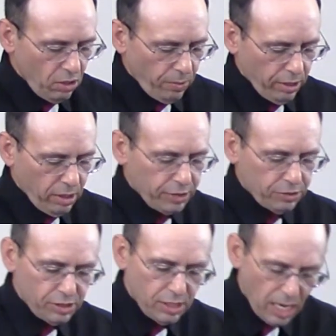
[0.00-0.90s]
We're not
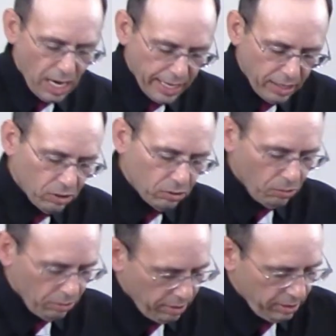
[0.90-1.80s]
to deny our
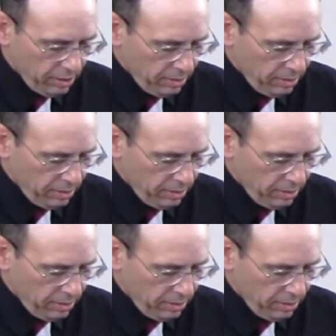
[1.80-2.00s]
Lord.